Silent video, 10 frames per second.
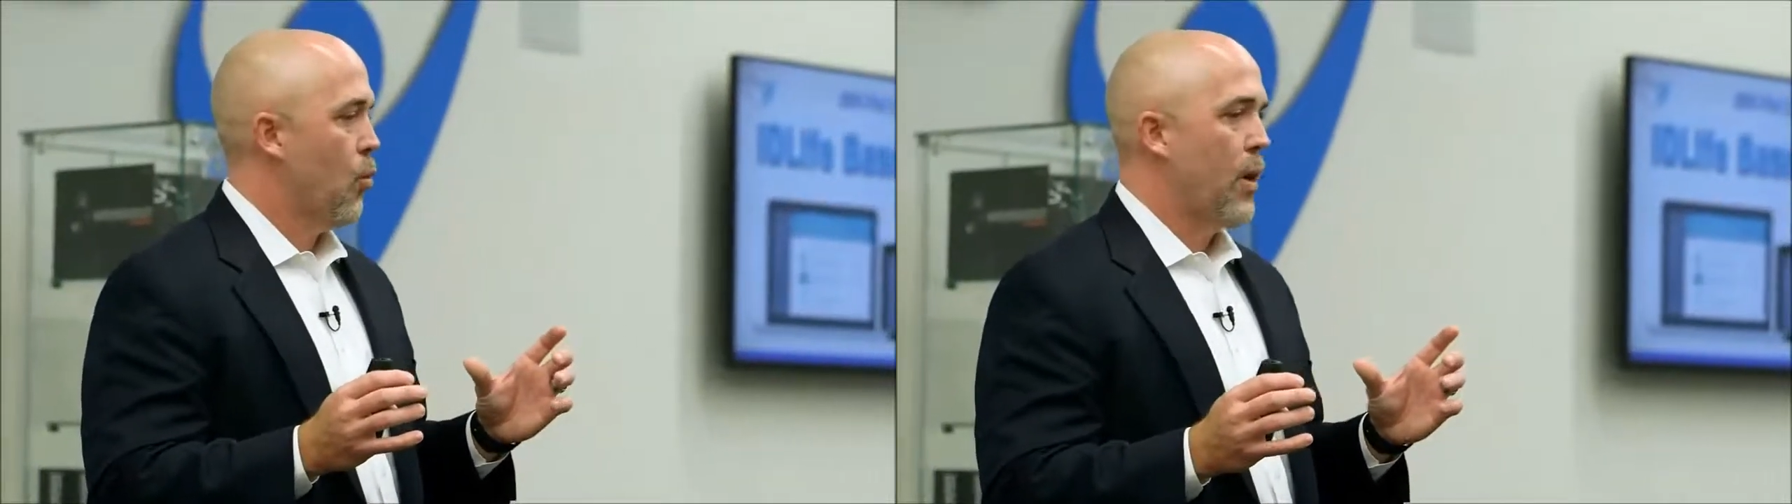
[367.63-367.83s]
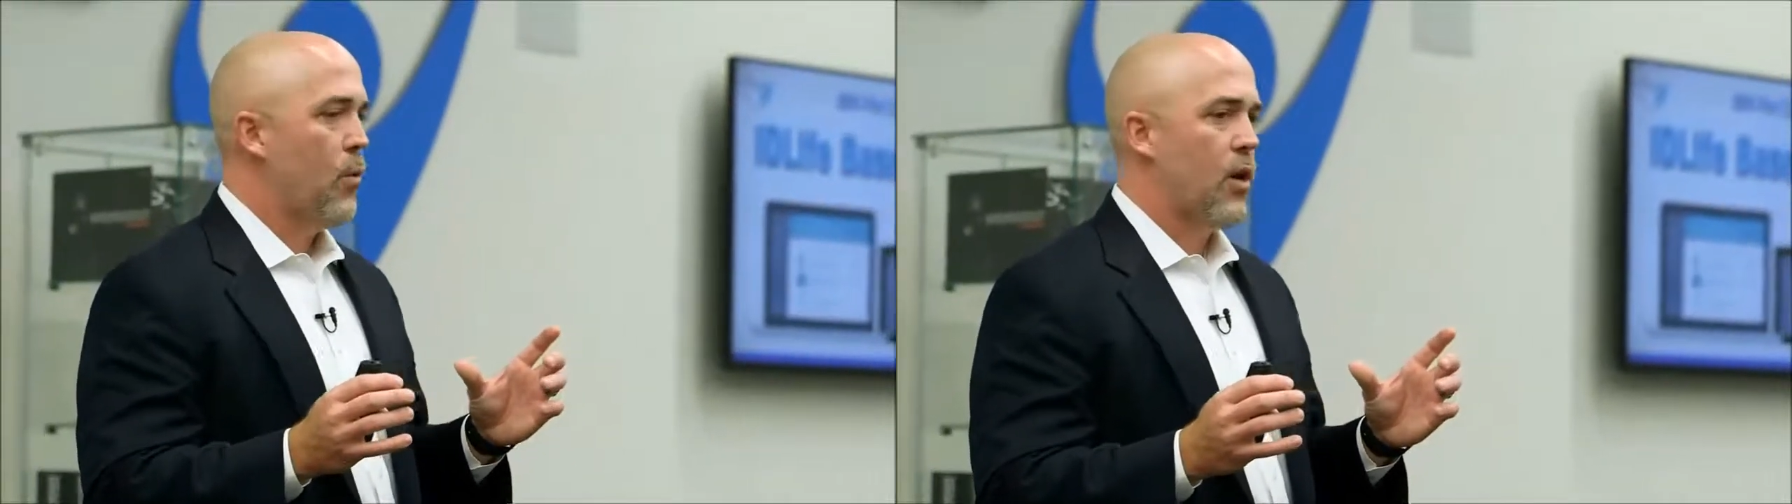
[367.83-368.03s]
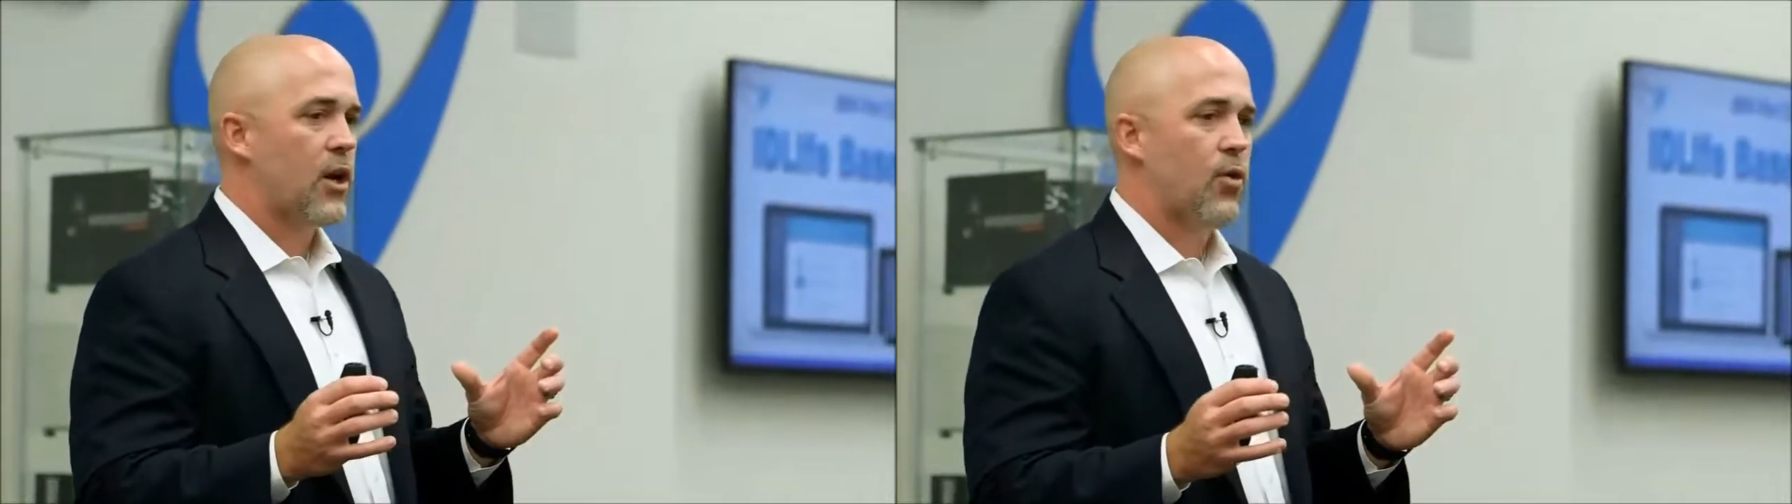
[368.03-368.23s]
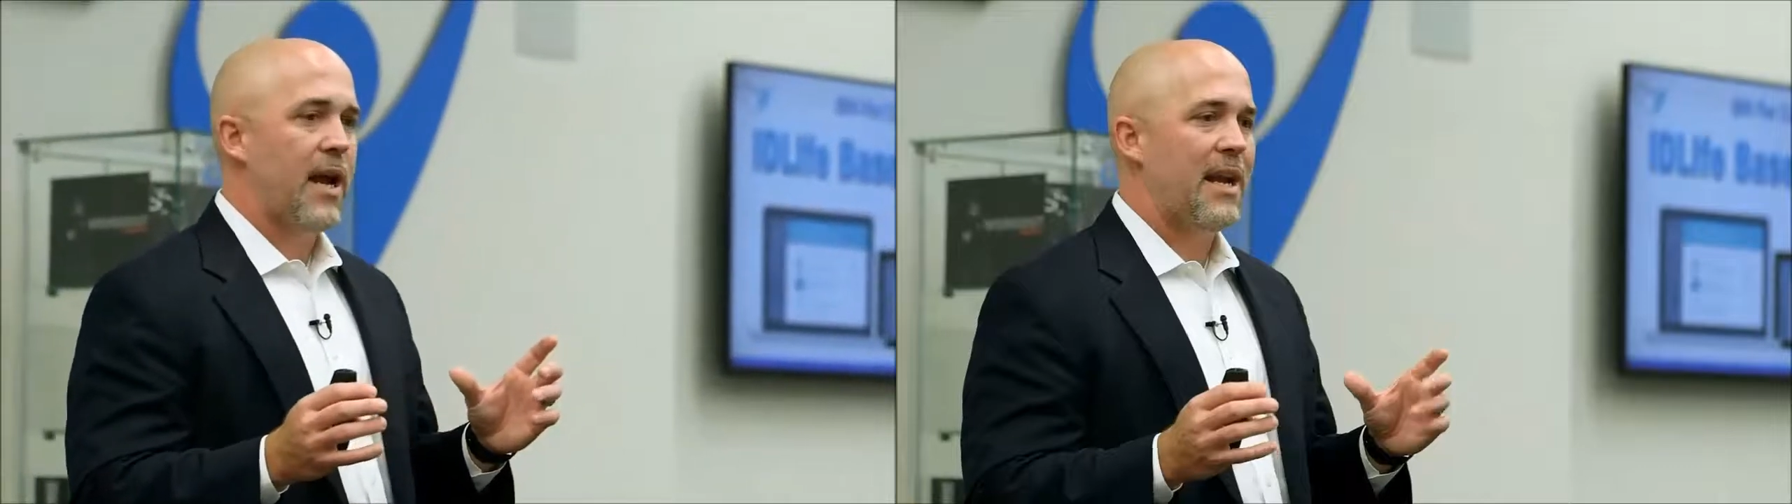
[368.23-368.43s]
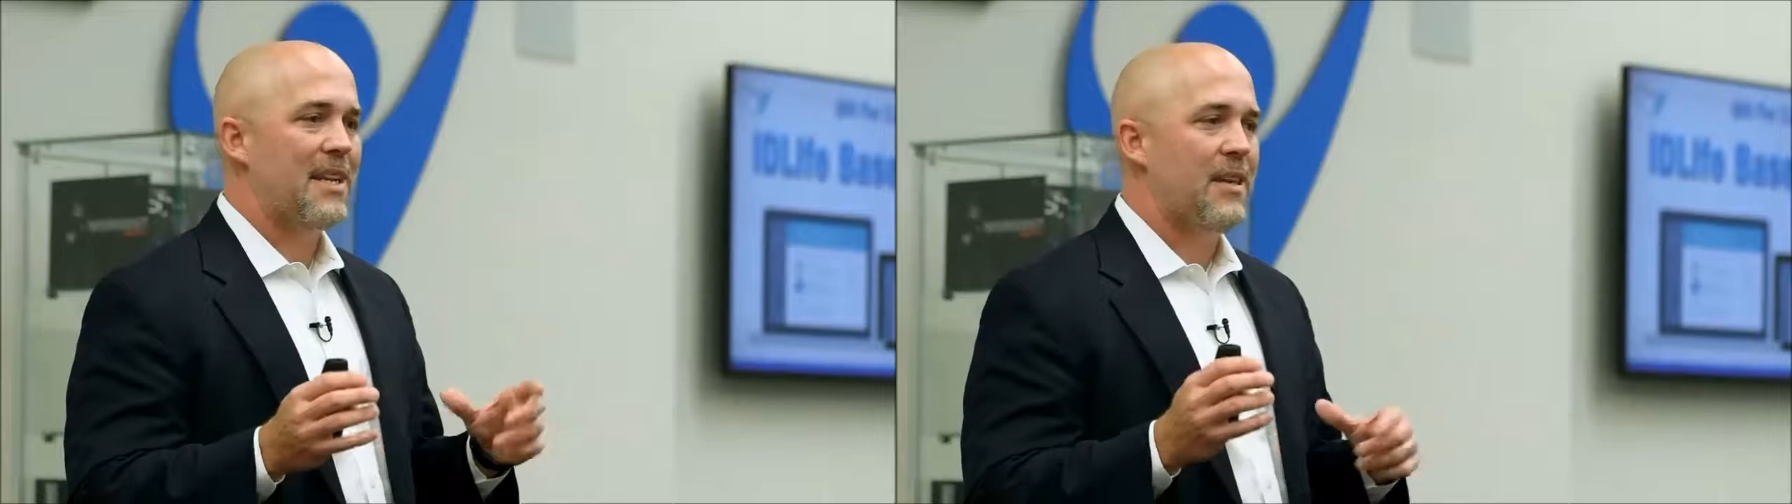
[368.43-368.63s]
We want to
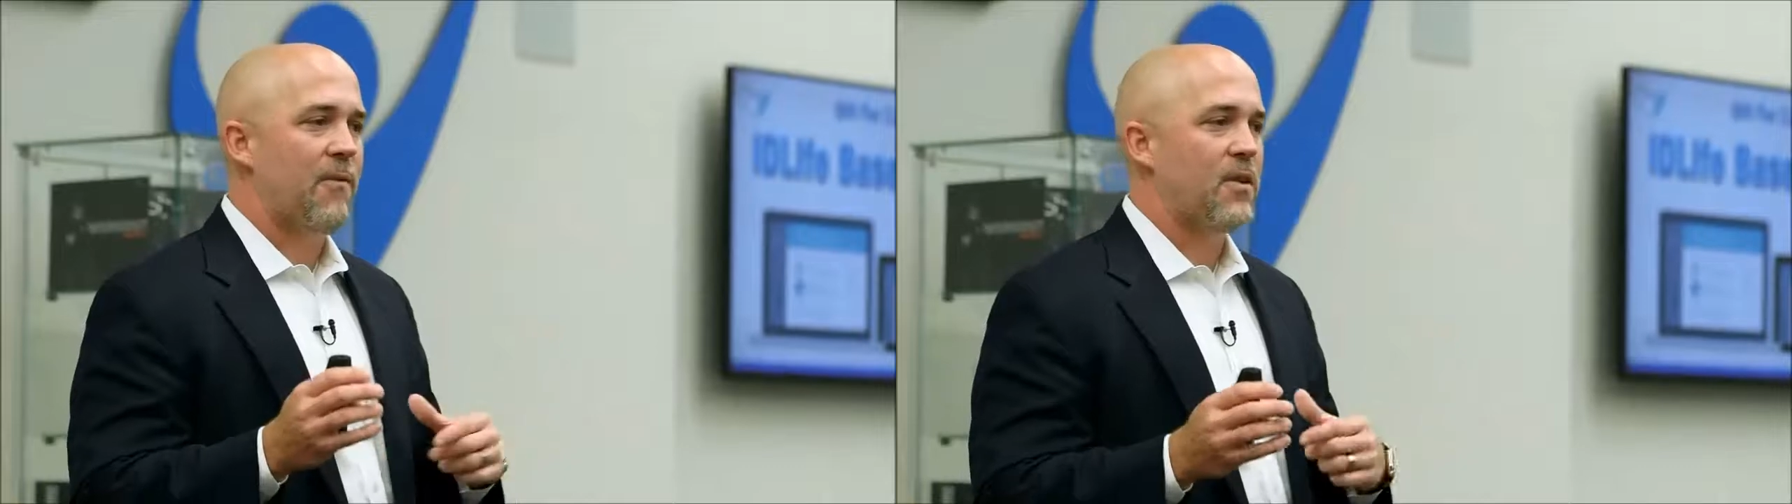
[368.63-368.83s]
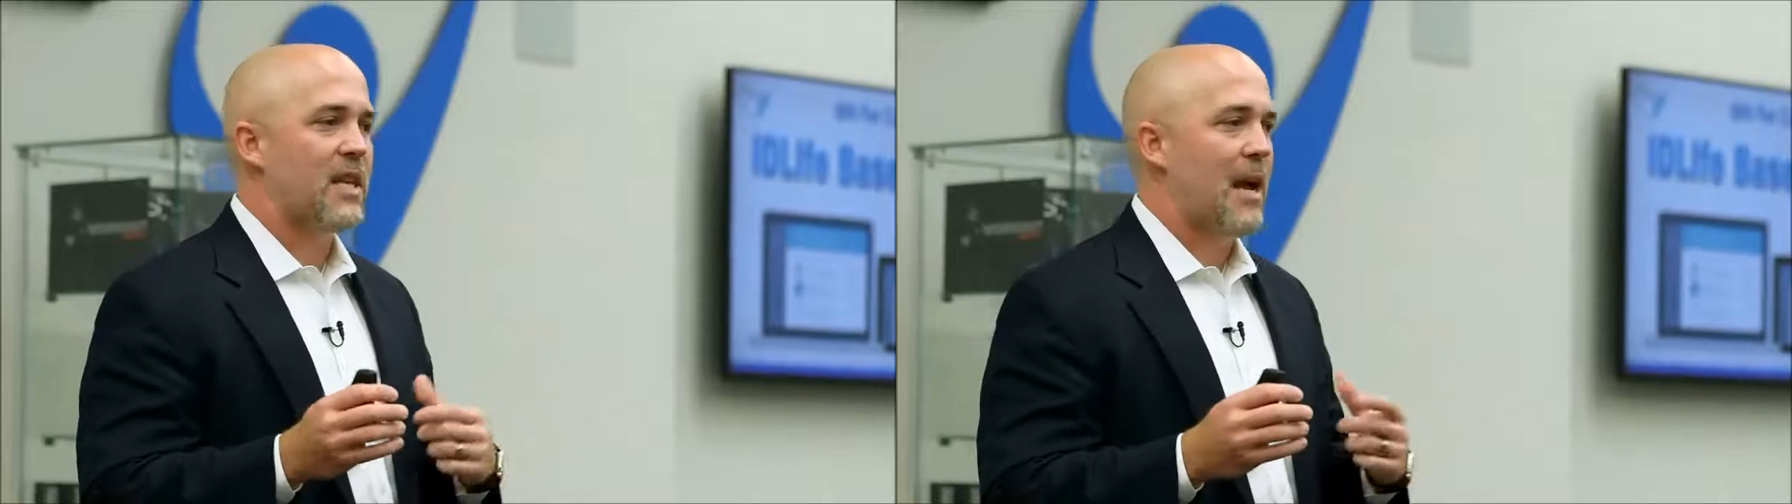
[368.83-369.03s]
create a different